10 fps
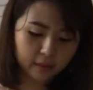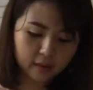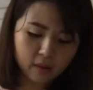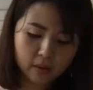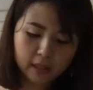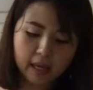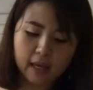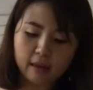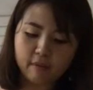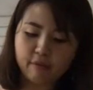
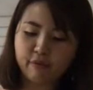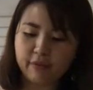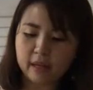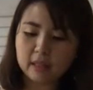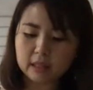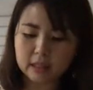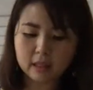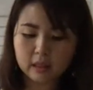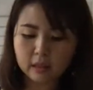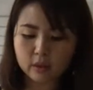Okay, it fits.
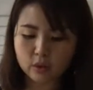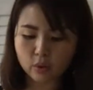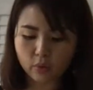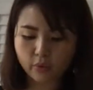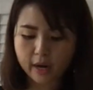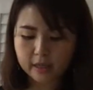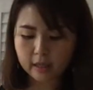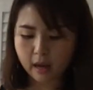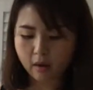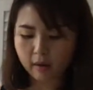So right
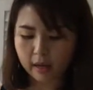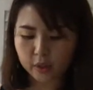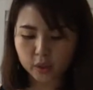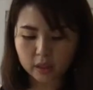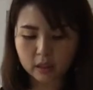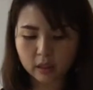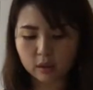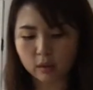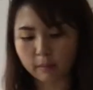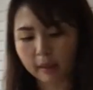now I just need
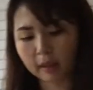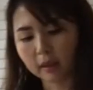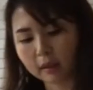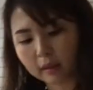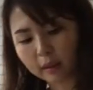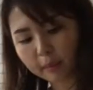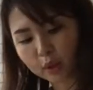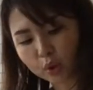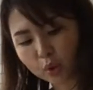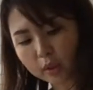to make it a little bit
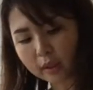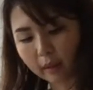shorter